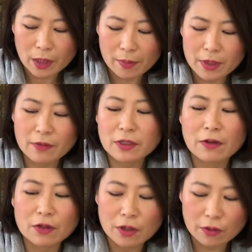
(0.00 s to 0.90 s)
I'm gonna have to
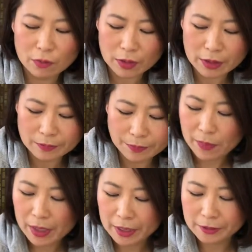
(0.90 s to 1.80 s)
have another one,
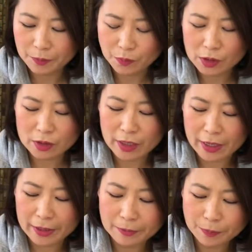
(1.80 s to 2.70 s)
but this
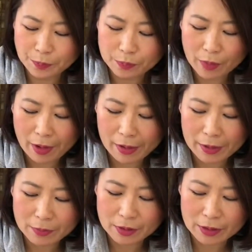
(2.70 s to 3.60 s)
time
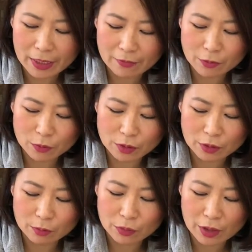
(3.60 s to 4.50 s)
I'm gonna have it with
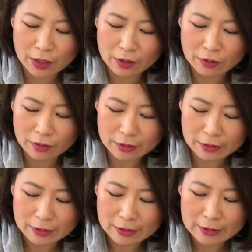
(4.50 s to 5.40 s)
some broth
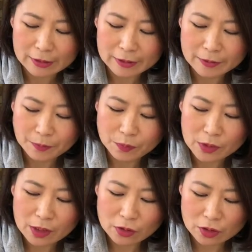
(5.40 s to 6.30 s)

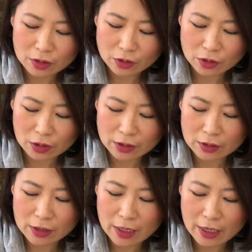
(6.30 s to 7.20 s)
and
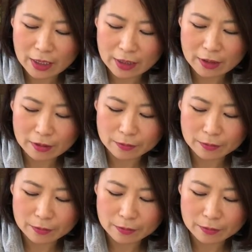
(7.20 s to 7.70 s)
just the egg